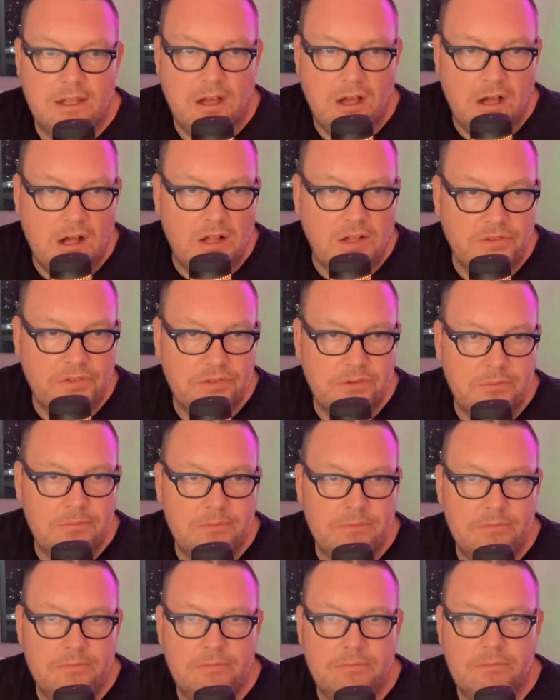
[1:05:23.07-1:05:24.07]

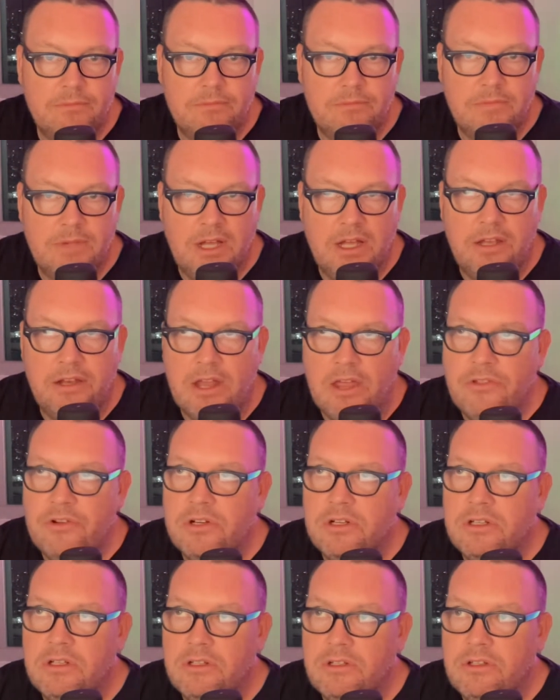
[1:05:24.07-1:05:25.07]
Awesome.
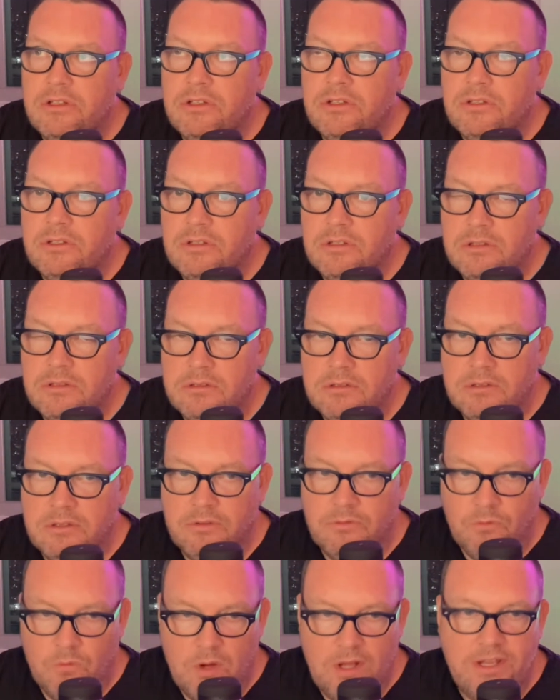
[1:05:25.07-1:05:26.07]
Another
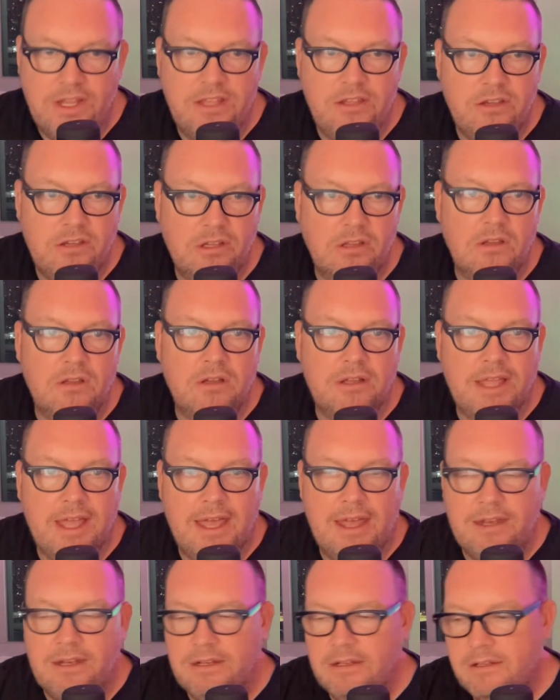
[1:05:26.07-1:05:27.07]
one that you could look
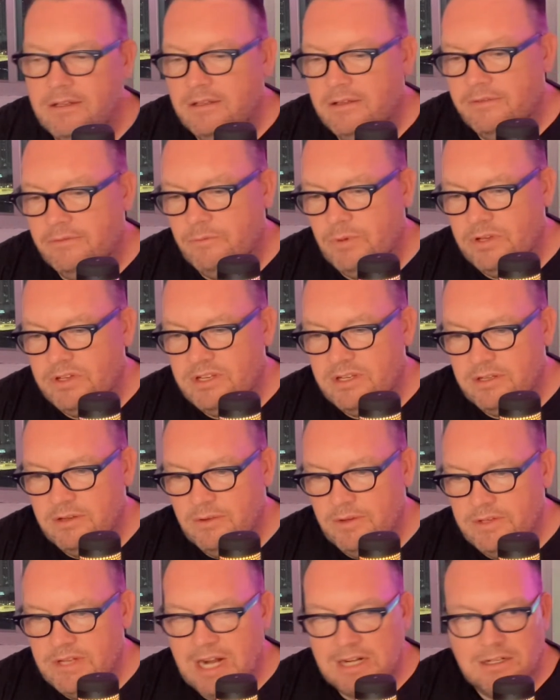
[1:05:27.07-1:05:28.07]
at
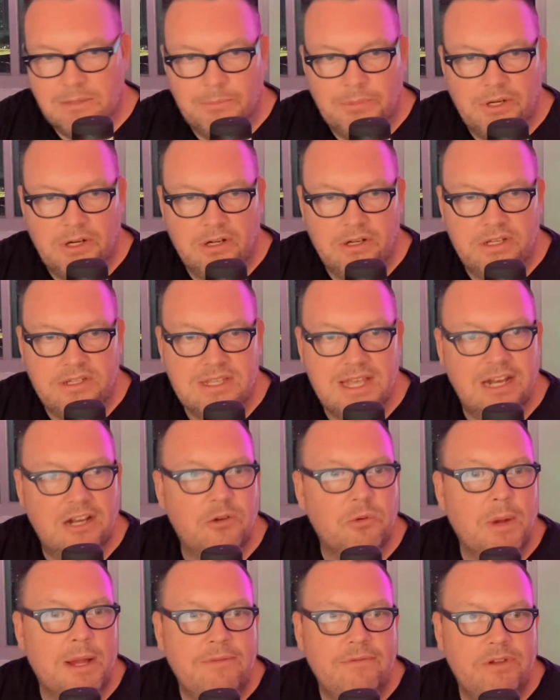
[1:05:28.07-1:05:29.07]
with Dr. Berg. He's got a
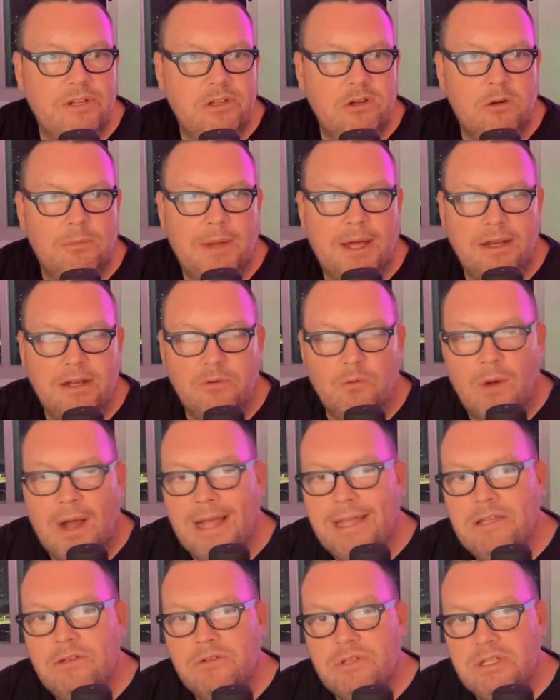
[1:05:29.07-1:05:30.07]
great video about it. Why
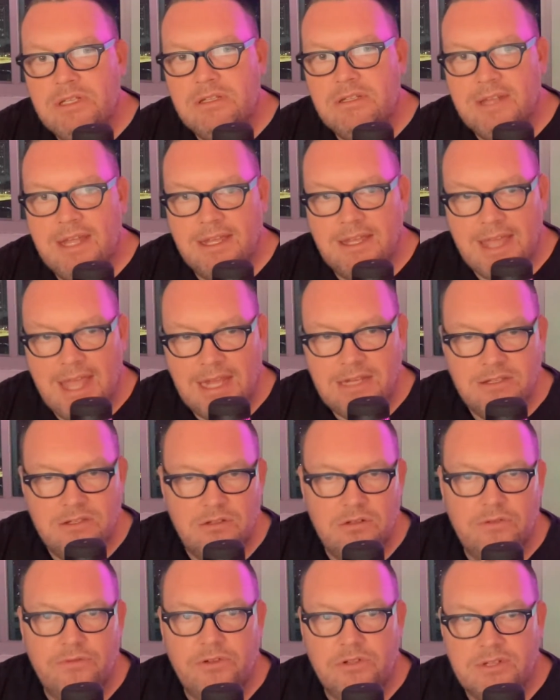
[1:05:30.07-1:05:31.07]
you need to take
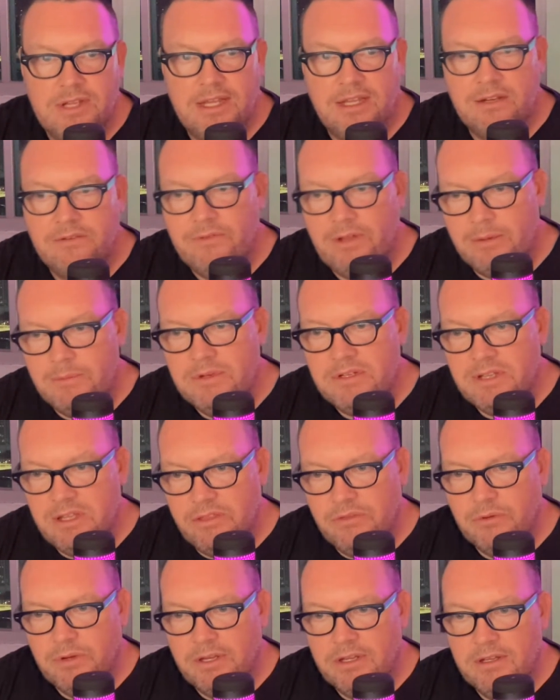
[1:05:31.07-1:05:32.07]
K2 if you're taking vitamin
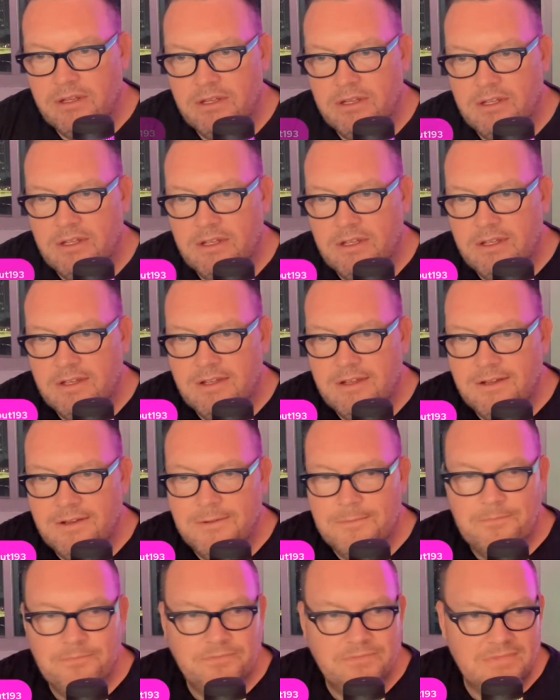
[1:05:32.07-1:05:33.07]
D3.
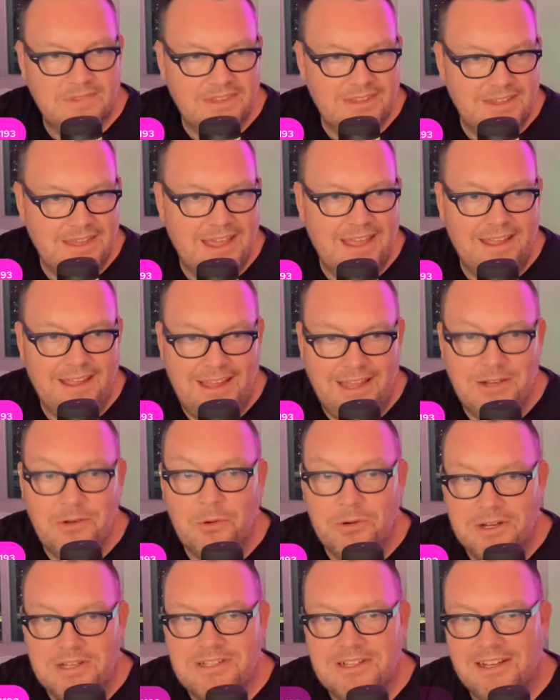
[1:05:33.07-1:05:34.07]
Yeah,
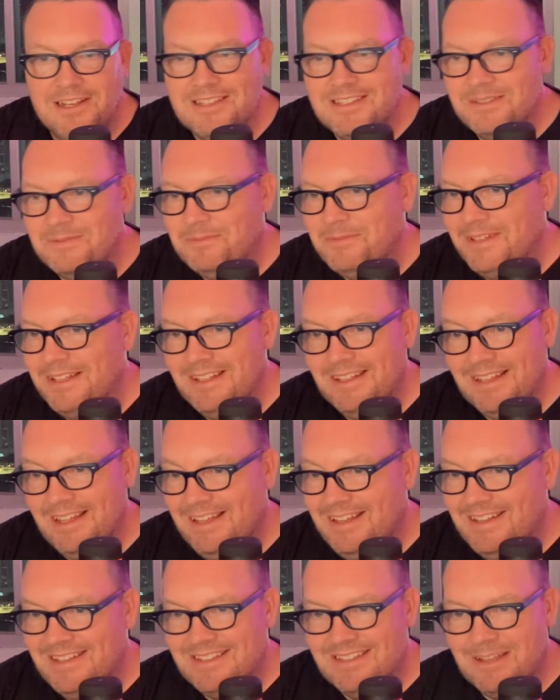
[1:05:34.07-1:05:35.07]
Andor is awesome.
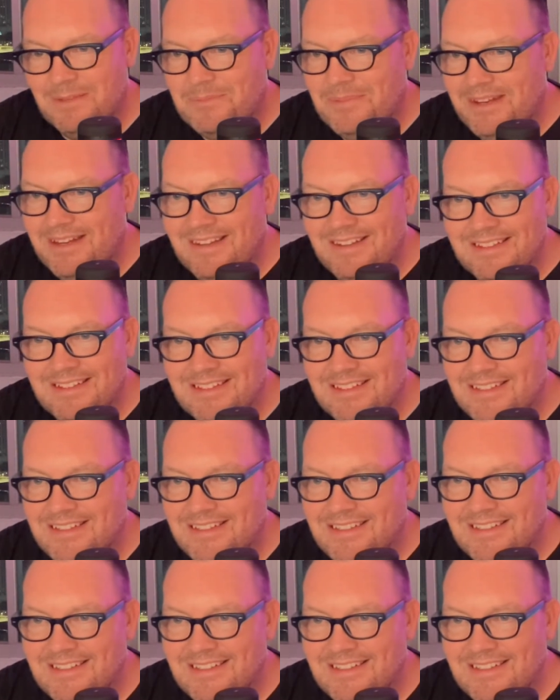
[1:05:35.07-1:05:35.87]
It's something else.